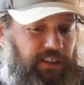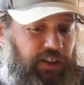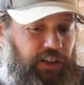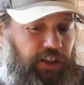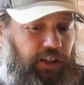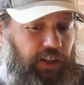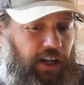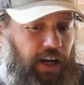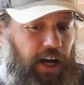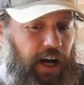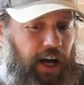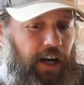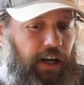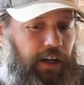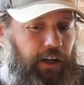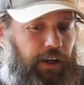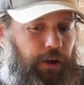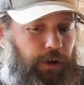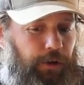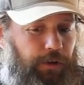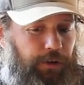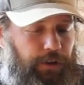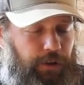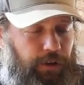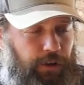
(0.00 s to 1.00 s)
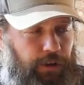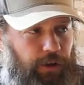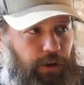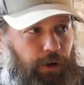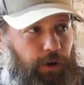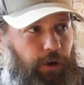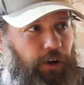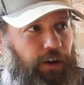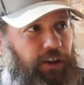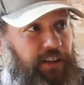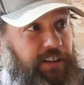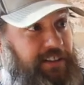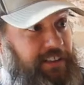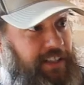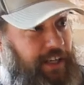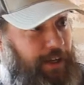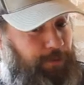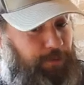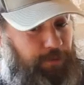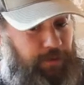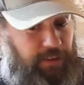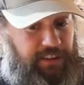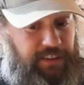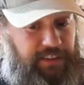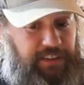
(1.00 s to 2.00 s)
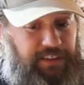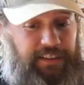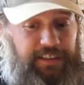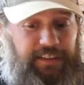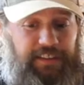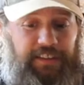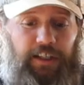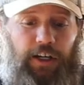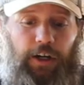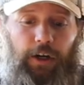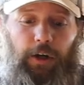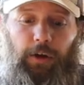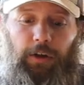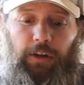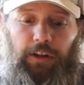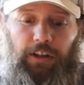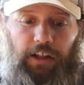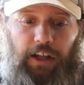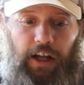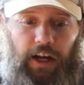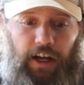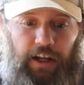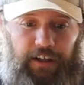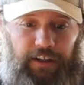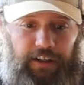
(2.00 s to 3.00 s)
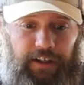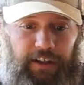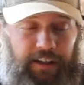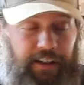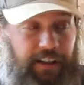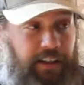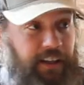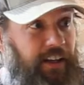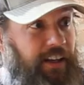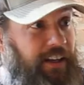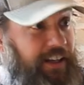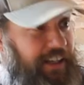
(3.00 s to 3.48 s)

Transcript: in Chicago, New York, San Francisco, London.